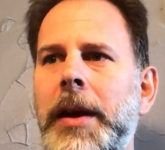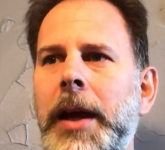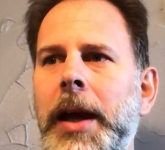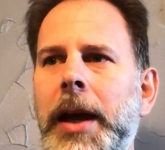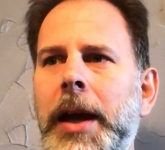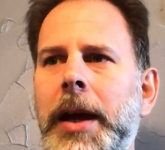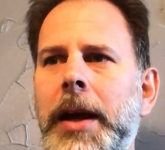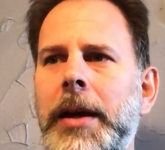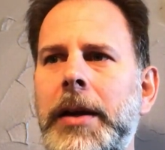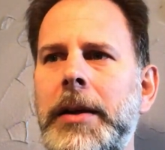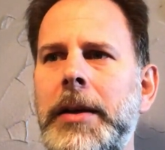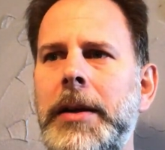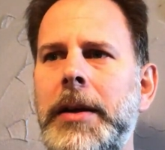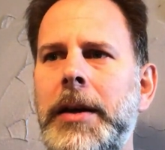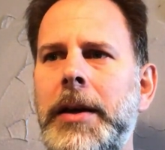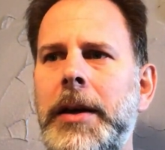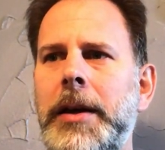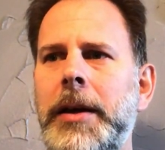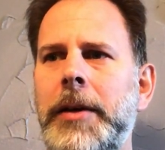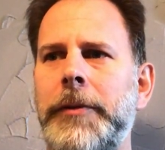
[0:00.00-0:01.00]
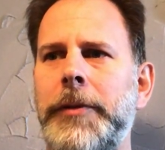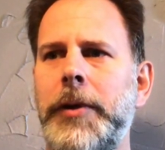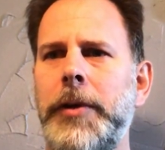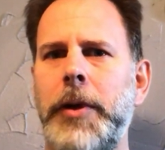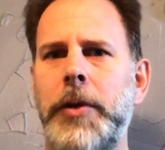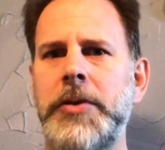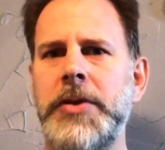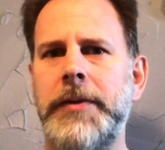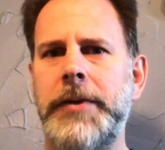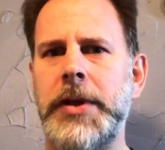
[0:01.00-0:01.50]
And uh, for
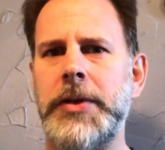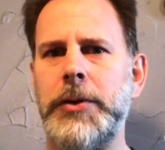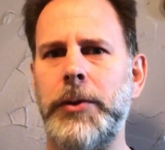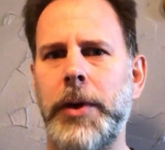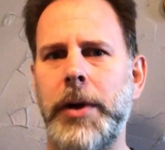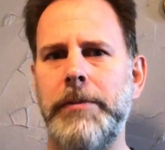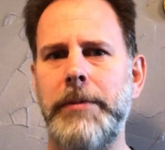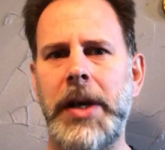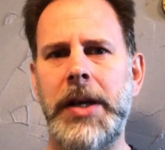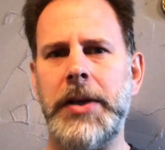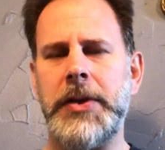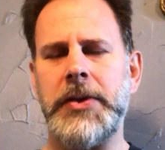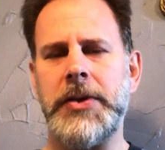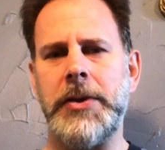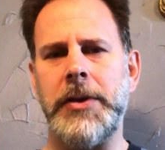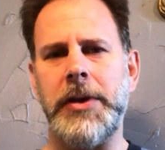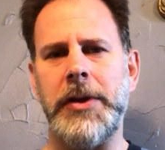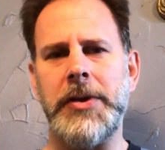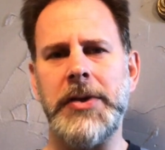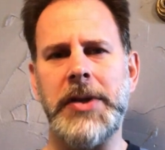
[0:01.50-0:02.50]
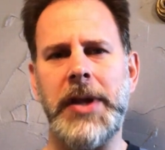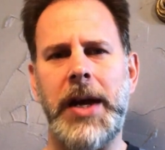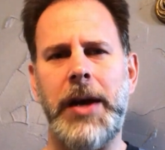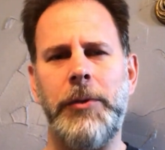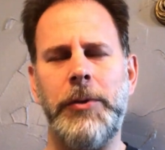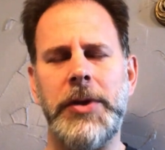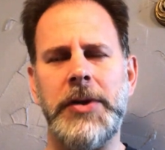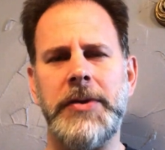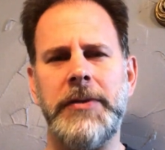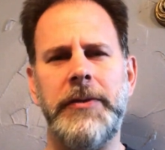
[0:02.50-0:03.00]
those of us who are ministers,
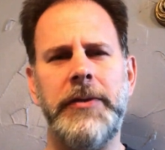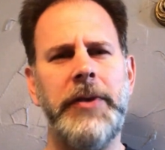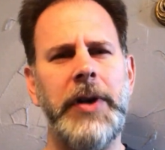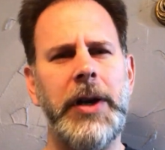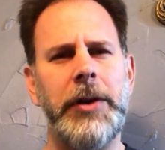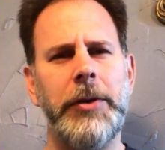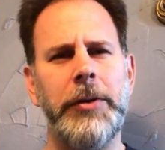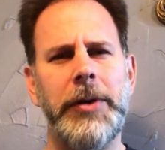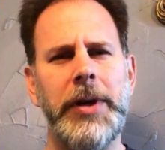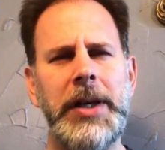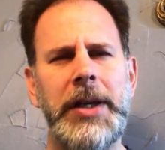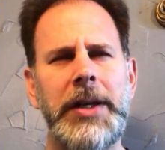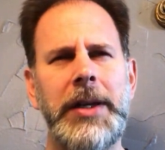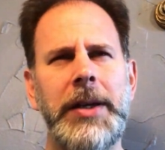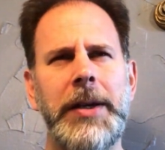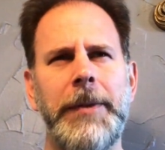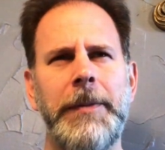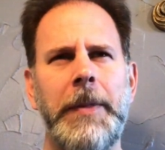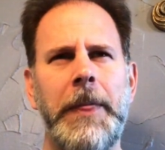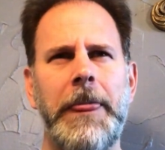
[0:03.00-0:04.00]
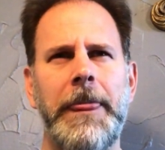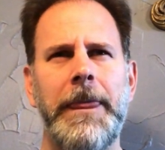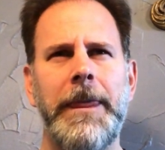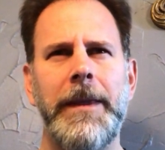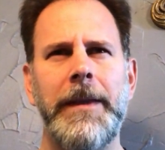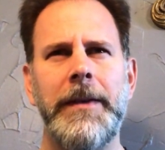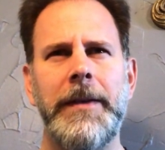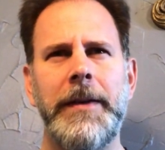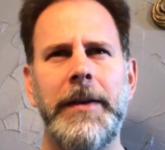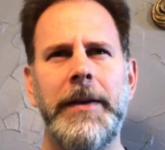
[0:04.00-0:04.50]
that was very
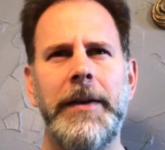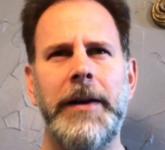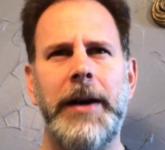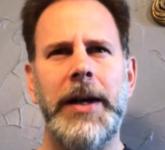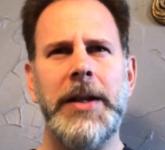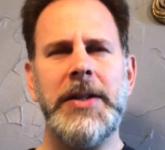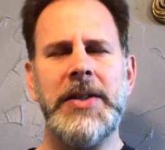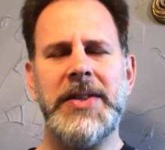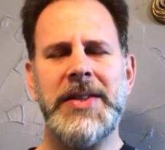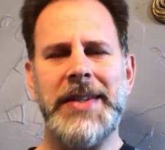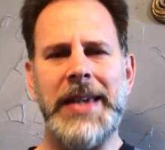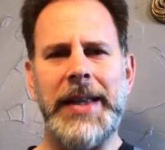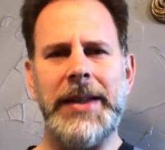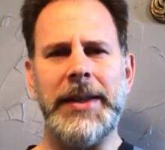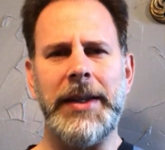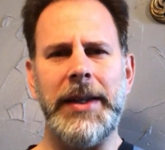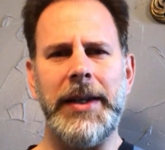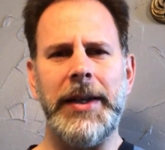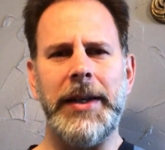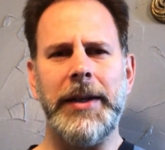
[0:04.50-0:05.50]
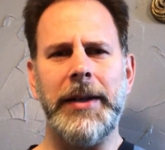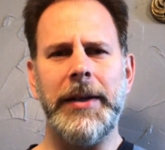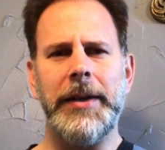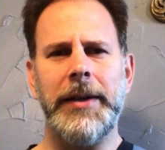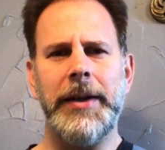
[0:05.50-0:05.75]
unsettling.